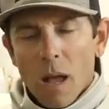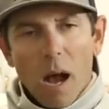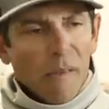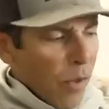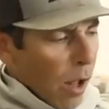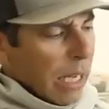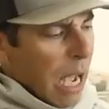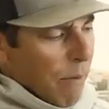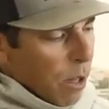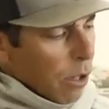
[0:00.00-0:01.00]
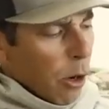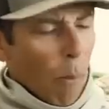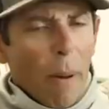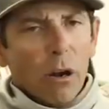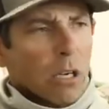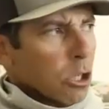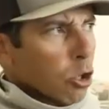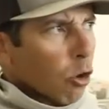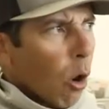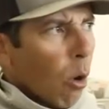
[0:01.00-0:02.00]
I feel like I have a little better
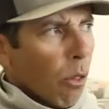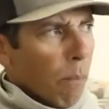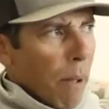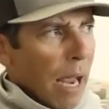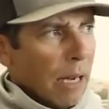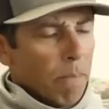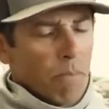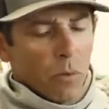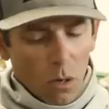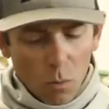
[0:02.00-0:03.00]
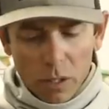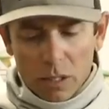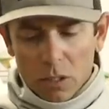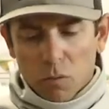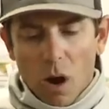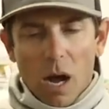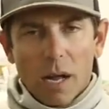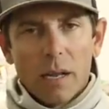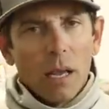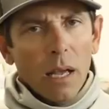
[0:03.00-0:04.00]
control of the bait with this rod.